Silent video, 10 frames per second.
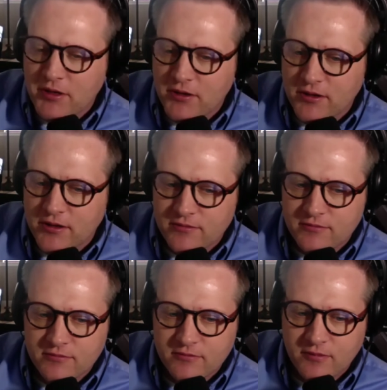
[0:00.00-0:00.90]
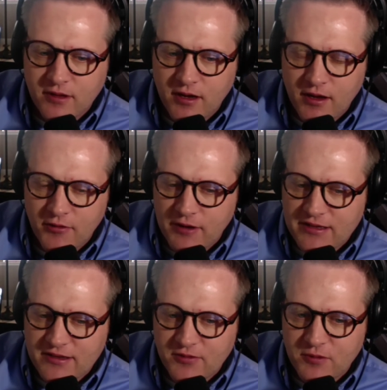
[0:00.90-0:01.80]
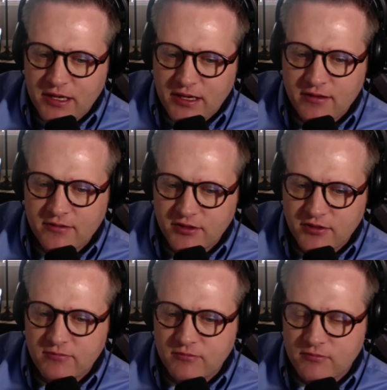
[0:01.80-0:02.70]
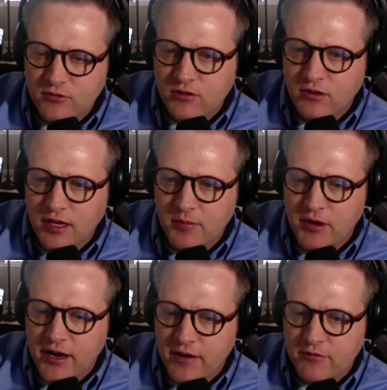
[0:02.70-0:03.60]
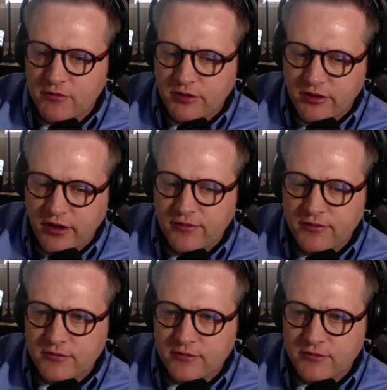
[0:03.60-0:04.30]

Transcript: do it the rest of this week. Just do a lot of breakout room stuff.